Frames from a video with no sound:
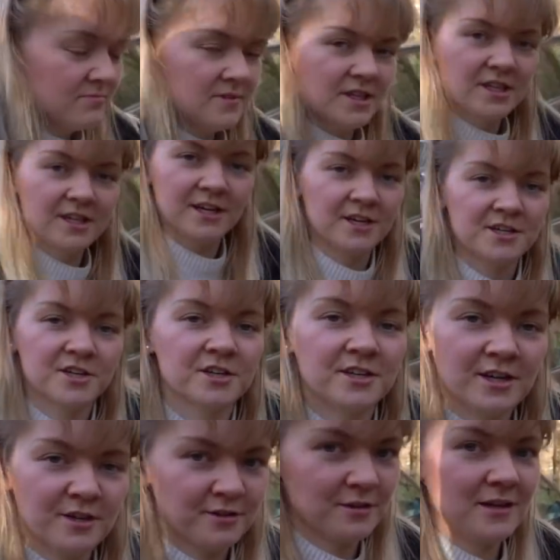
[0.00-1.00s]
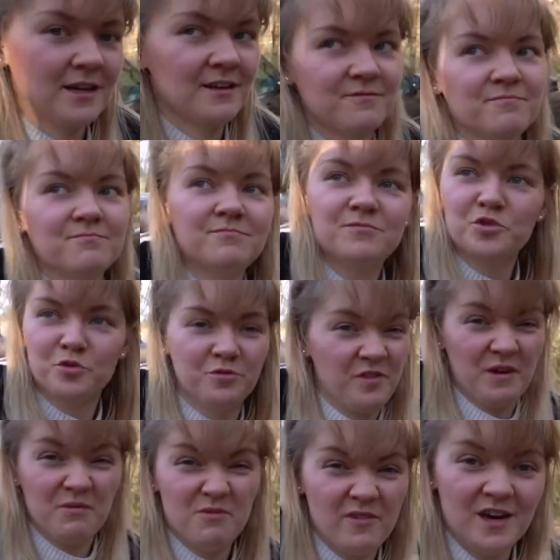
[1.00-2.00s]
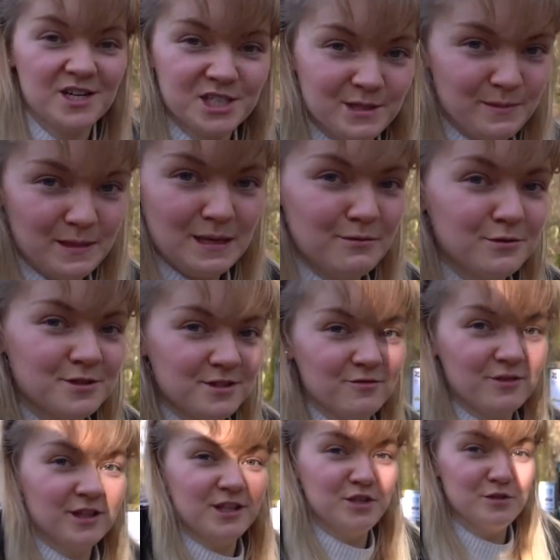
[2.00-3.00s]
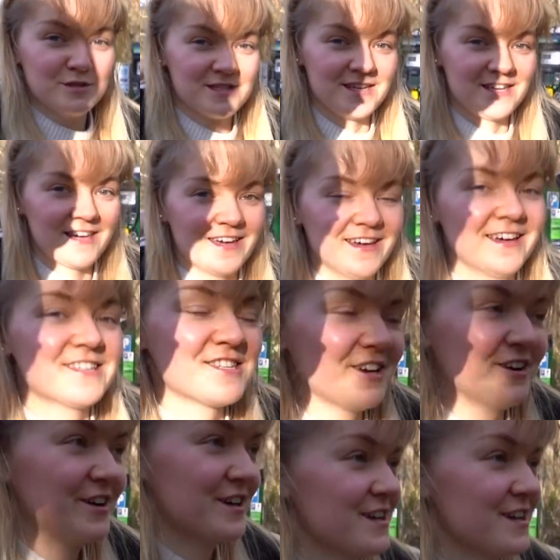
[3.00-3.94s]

nearly a year now and I don't think we've actually been able to really use it yet, so